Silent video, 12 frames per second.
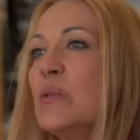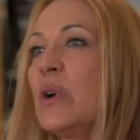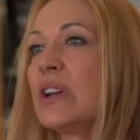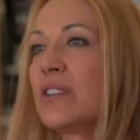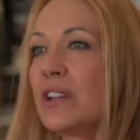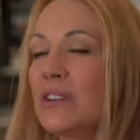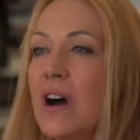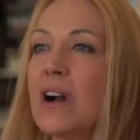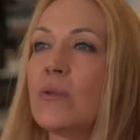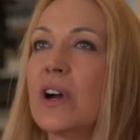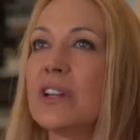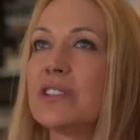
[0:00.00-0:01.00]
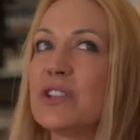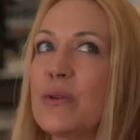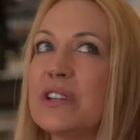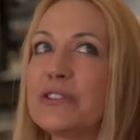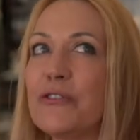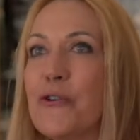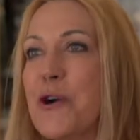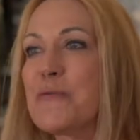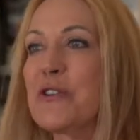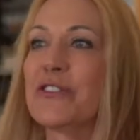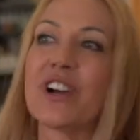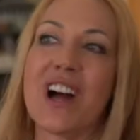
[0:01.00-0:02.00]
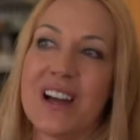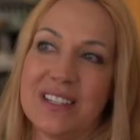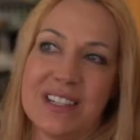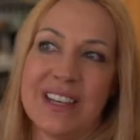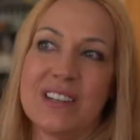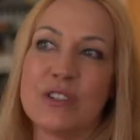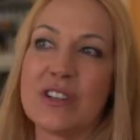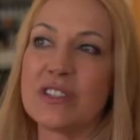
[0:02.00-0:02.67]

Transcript: But in the long run, it's always form over content.